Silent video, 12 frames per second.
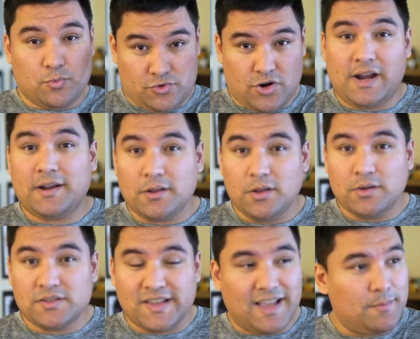Trying to
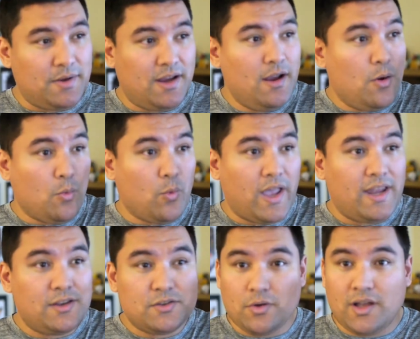clothesline me,
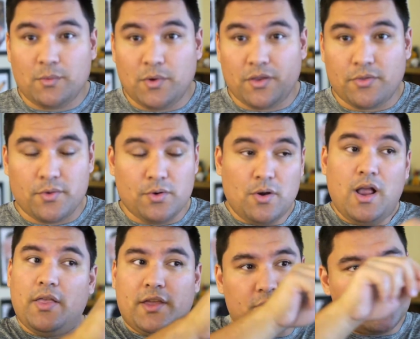waited till I went through,
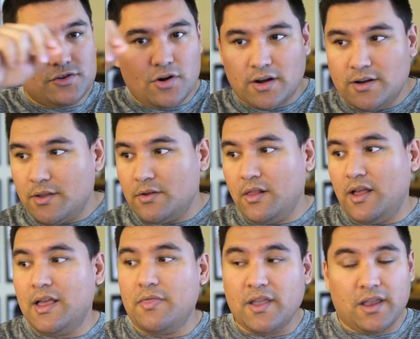then strung another
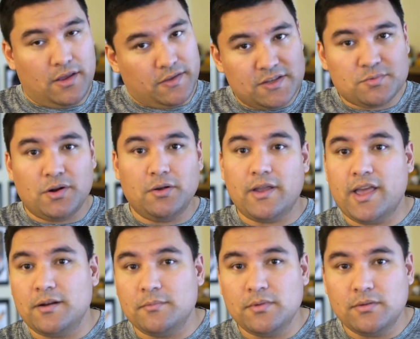line, thinking like this one will
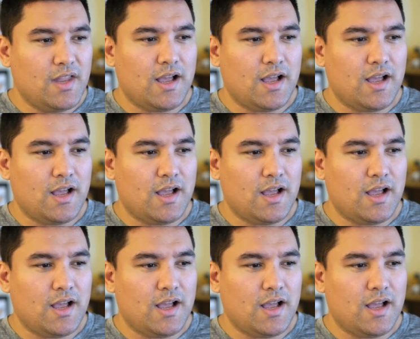get him.